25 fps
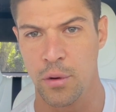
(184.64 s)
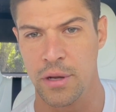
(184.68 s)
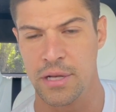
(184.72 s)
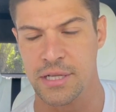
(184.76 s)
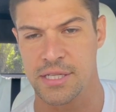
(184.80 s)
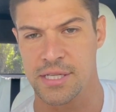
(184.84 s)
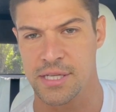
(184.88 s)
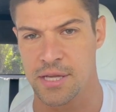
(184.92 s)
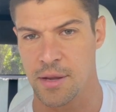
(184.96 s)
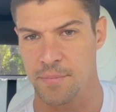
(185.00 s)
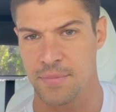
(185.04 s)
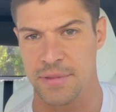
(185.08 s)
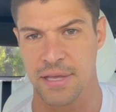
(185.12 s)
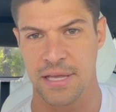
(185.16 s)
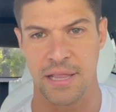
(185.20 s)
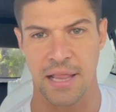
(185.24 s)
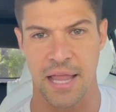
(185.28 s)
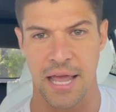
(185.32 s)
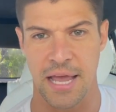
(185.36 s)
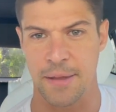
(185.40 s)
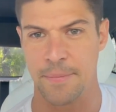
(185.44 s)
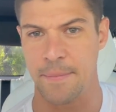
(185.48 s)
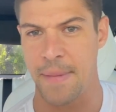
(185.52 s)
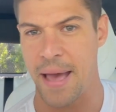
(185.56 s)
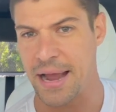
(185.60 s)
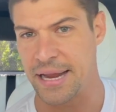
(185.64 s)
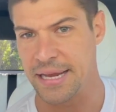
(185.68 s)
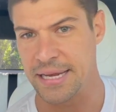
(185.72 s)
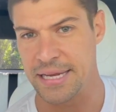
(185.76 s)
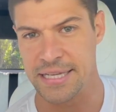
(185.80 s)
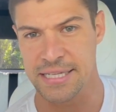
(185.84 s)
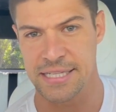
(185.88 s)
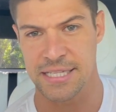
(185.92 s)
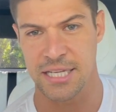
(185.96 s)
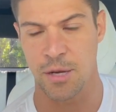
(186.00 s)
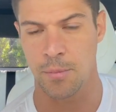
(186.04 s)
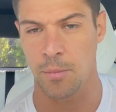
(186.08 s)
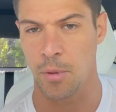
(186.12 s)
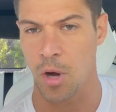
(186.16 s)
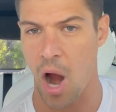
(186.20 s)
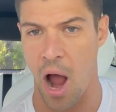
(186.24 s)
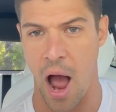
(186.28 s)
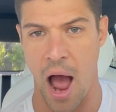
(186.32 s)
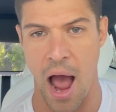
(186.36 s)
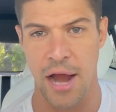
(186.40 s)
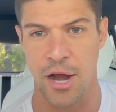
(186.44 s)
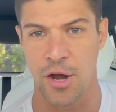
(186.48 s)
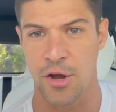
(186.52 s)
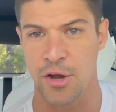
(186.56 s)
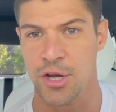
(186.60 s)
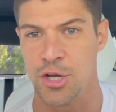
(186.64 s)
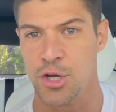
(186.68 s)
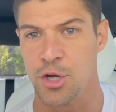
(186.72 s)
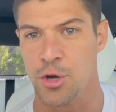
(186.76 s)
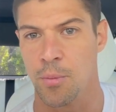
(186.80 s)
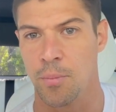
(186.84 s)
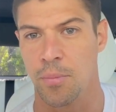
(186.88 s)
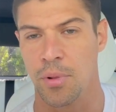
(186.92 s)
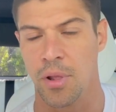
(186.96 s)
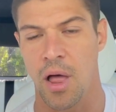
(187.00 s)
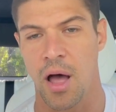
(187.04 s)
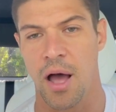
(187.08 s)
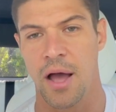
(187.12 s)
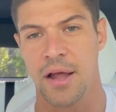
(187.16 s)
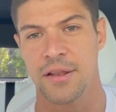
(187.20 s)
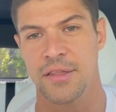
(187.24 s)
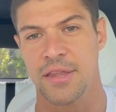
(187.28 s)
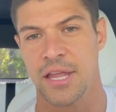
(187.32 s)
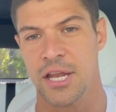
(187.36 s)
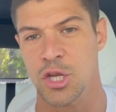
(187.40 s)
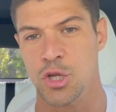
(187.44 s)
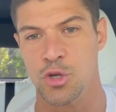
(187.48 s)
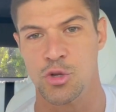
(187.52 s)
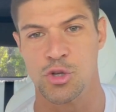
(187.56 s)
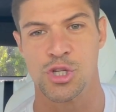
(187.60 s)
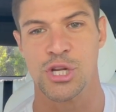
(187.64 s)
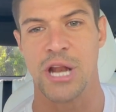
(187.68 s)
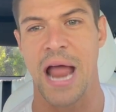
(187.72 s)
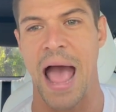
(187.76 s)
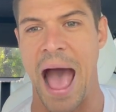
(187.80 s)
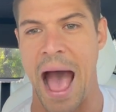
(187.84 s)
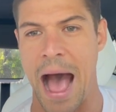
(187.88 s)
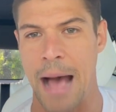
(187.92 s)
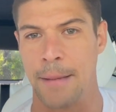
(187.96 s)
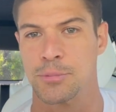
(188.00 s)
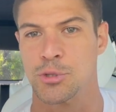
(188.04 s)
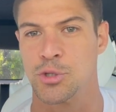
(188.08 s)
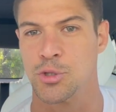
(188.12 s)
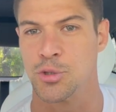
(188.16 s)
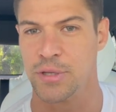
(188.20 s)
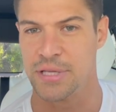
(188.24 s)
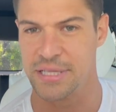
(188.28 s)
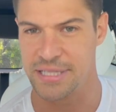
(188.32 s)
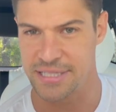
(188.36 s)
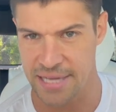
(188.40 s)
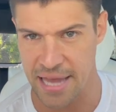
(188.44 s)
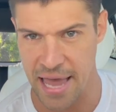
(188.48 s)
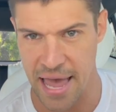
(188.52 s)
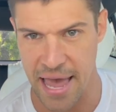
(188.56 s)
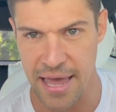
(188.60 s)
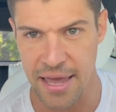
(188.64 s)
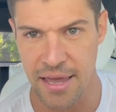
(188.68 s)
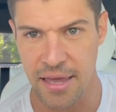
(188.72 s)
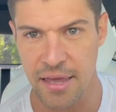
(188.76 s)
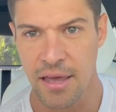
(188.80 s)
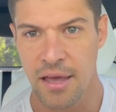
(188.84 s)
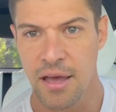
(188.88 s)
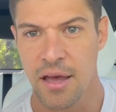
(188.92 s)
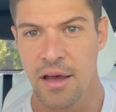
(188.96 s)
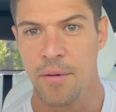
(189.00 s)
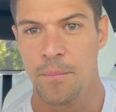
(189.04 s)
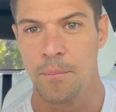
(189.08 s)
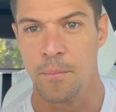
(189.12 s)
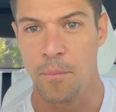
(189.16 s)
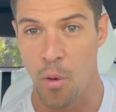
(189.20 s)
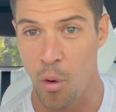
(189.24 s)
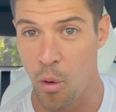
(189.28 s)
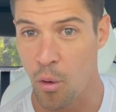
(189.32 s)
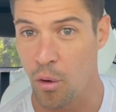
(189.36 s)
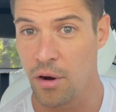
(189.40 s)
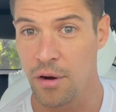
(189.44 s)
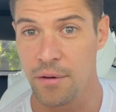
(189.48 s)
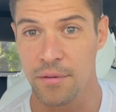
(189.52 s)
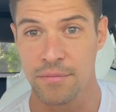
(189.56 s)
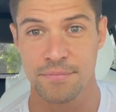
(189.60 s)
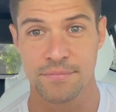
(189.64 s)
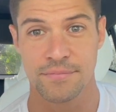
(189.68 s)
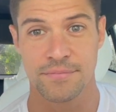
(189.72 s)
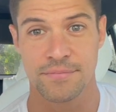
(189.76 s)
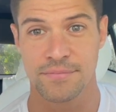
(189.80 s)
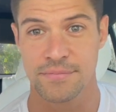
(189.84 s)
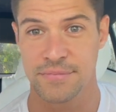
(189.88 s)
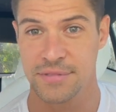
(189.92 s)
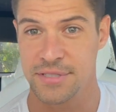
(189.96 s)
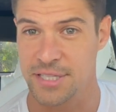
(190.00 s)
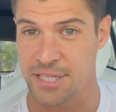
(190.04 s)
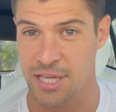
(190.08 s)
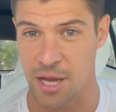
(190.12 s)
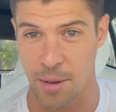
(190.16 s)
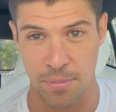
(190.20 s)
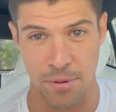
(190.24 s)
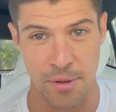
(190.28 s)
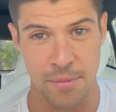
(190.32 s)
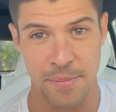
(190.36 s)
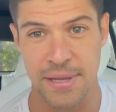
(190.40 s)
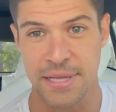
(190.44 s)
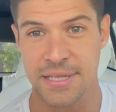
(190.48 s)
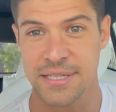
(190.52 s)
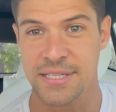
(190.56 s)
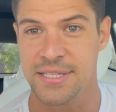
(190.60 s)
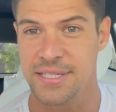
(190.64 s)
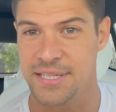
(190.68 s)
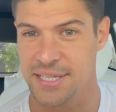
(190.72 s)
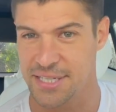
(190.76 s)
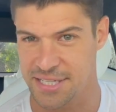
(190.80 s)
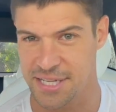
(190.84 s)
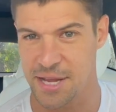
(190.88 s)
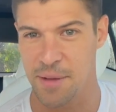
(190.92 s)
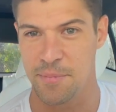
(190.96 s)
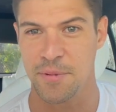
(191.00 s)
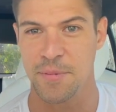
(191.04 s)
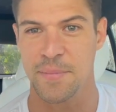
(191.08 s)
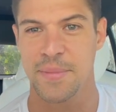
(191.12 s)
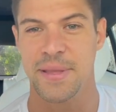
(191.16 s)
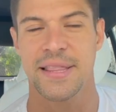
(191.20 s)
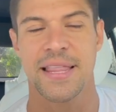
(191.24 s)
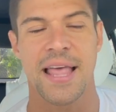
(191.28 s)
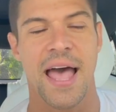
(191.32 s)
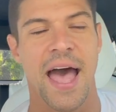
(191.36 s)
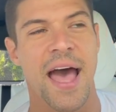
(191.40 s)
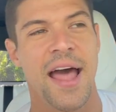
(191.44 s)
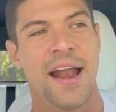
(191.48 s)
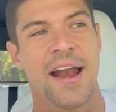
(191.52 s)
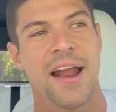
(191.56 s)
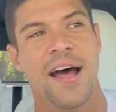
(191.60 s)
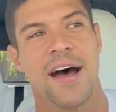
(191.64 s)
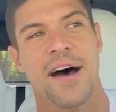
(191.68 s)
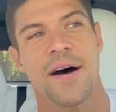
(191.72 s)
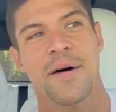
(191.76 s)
in something like magnesium or iron in your blood, then you should absolutely take more supplements to supplement that.